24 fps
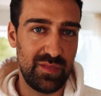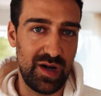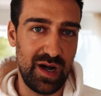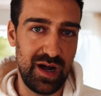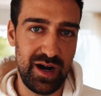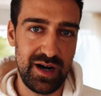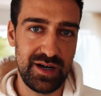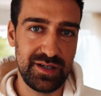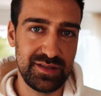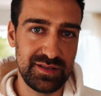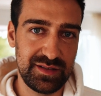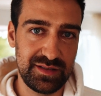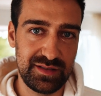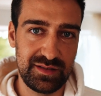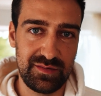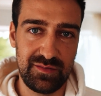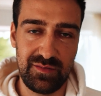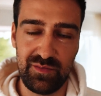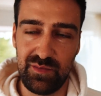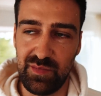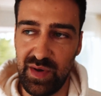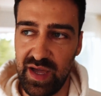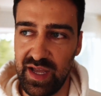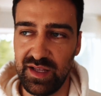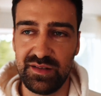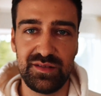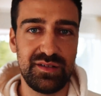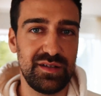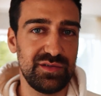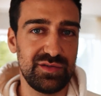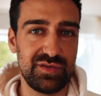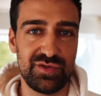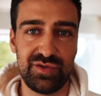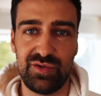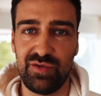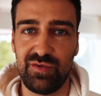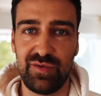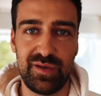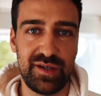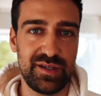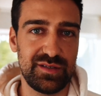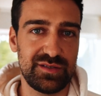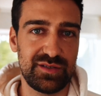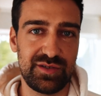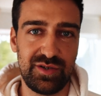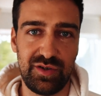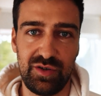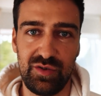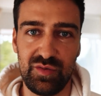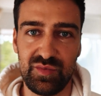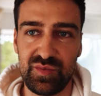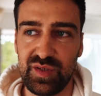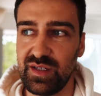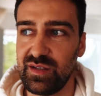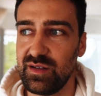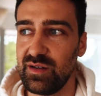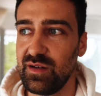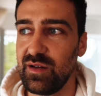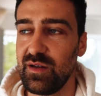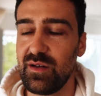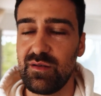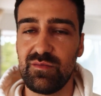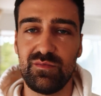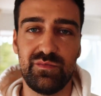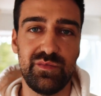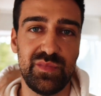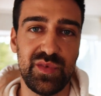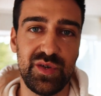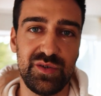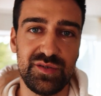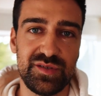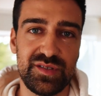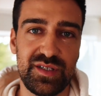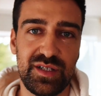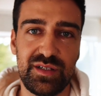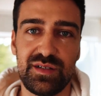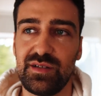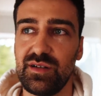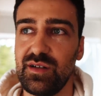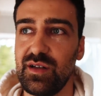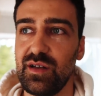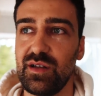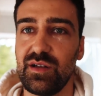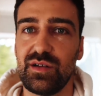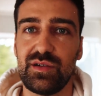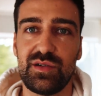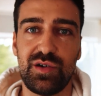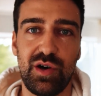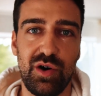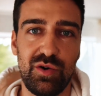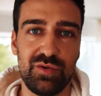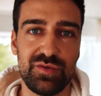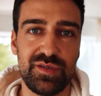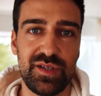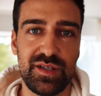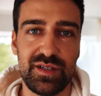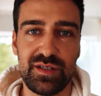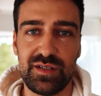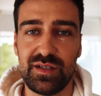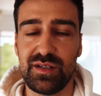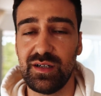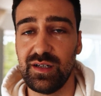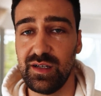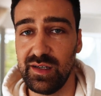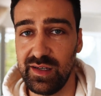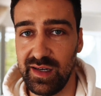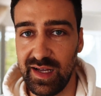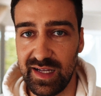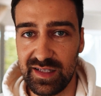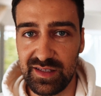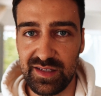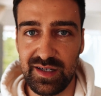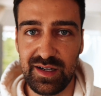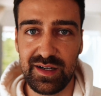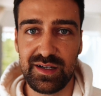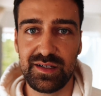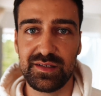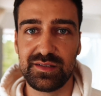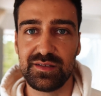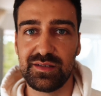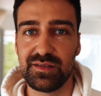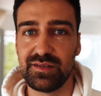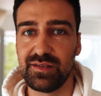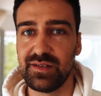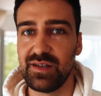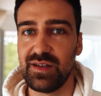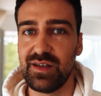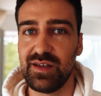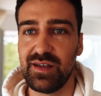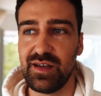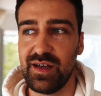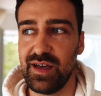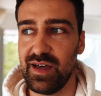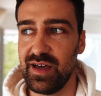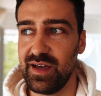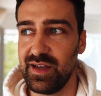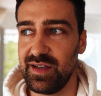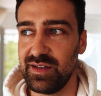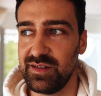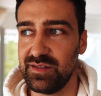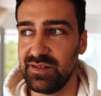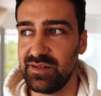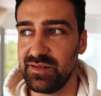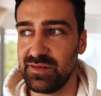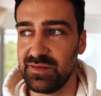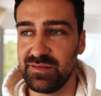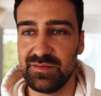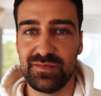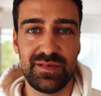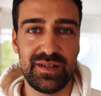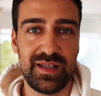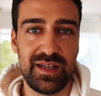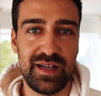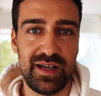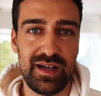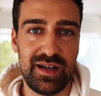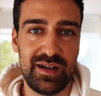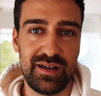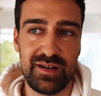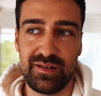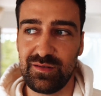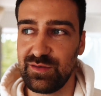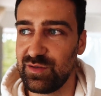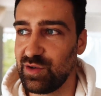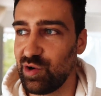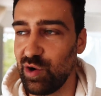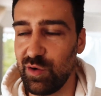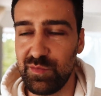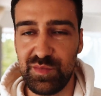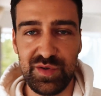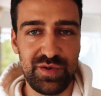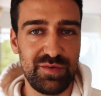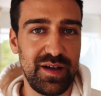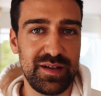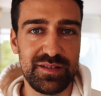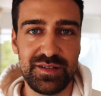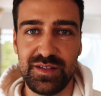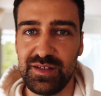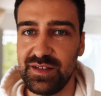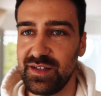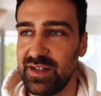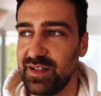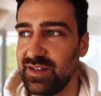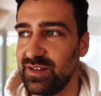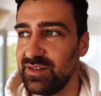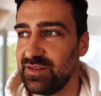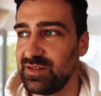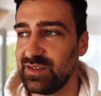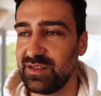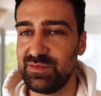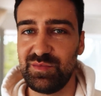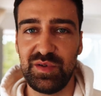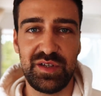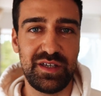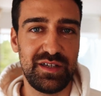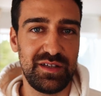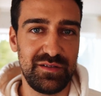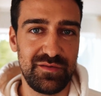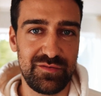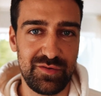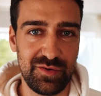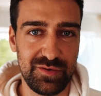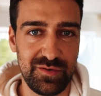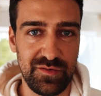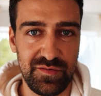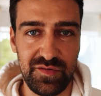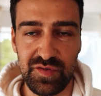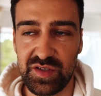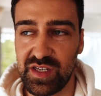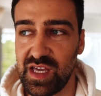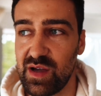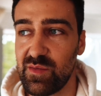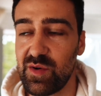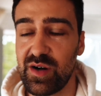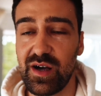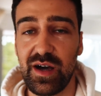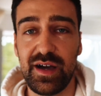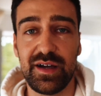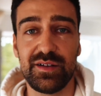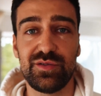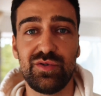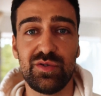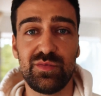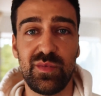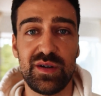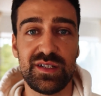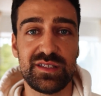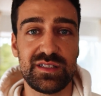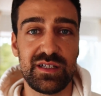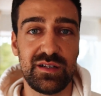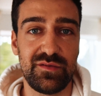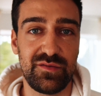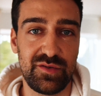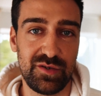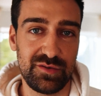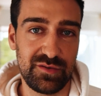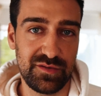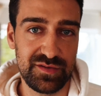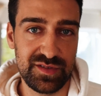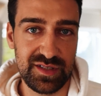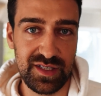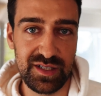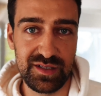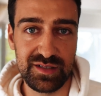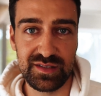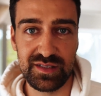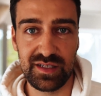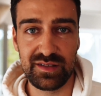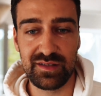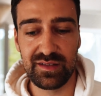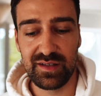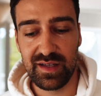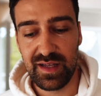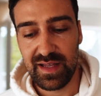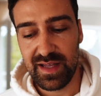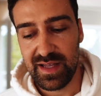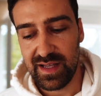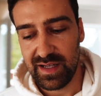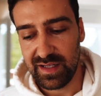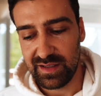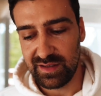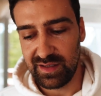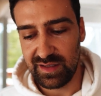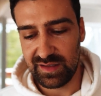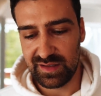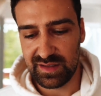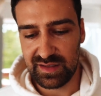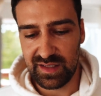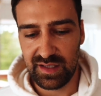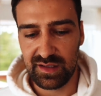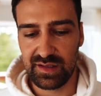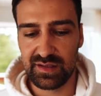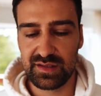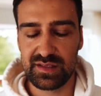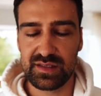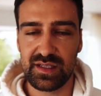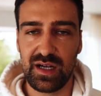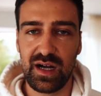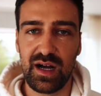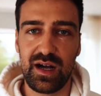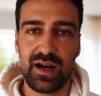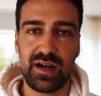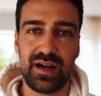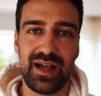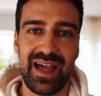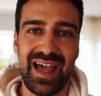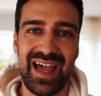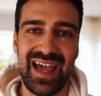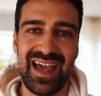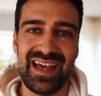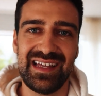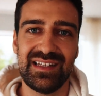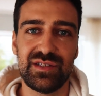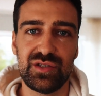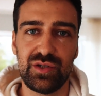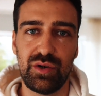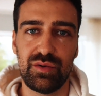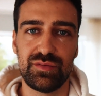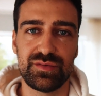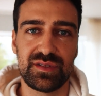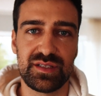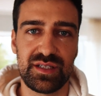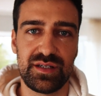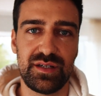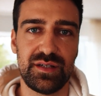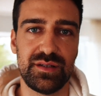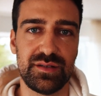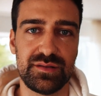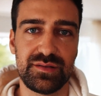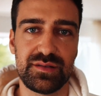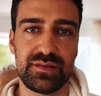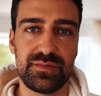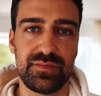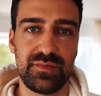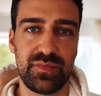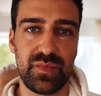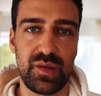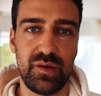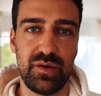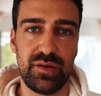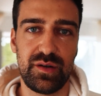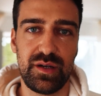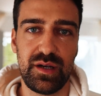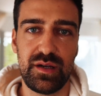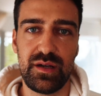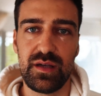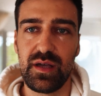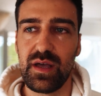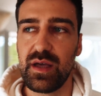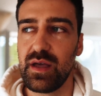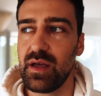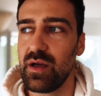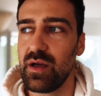arts, painting, drawing, sculpting, music, coding, latte art, and copywriting and speaking in front of the camera, I taught myself a lot of skills. And these skills are hands-on skills, okay?